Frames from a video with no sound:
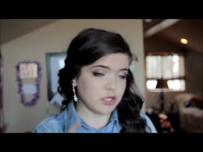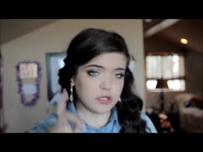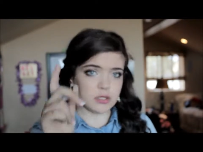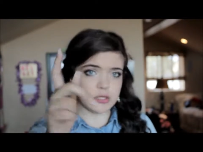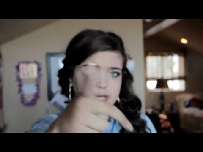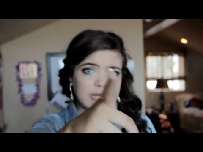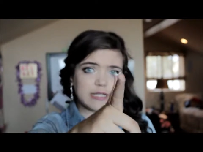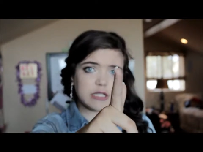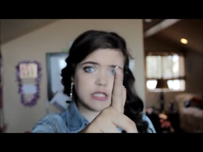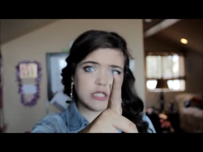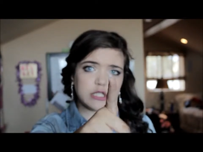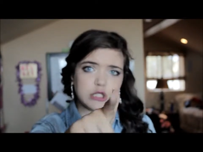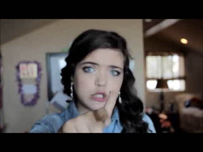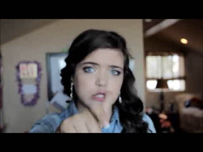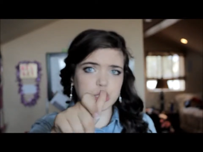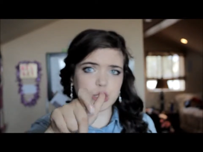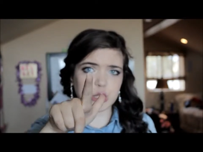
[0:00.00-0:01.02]
you guys
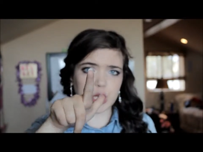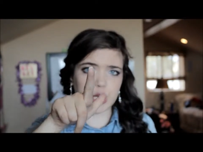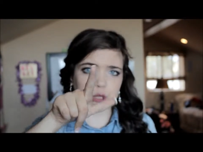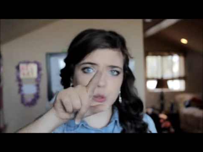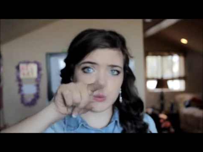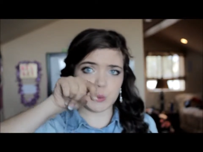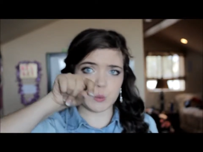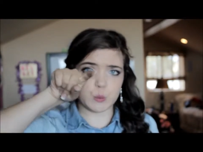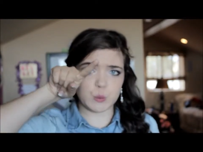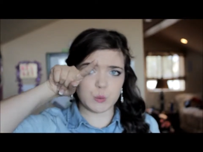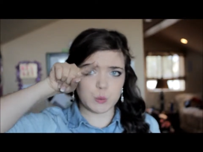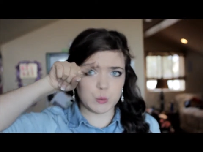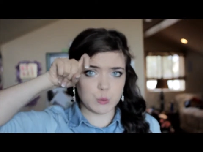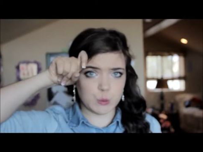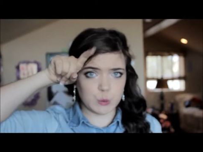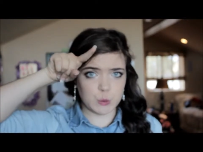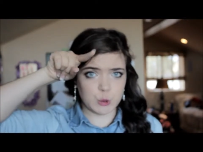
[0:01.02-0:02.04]
should do that too.
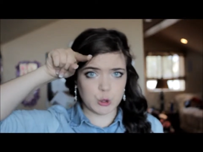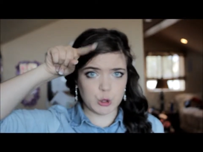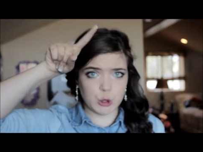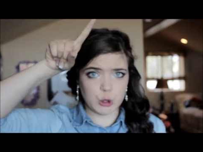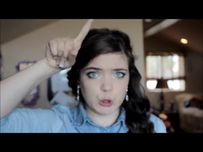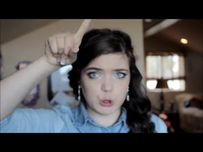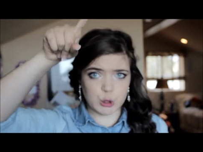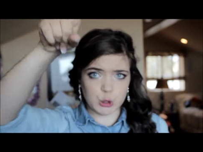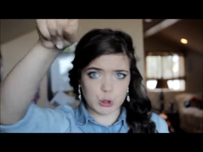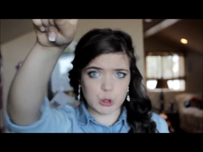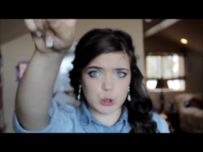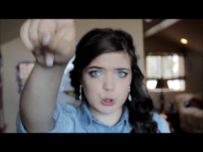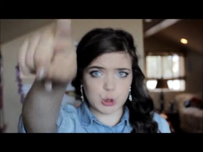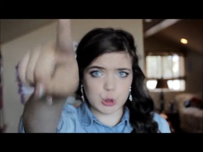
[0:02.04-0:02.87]
Yeah.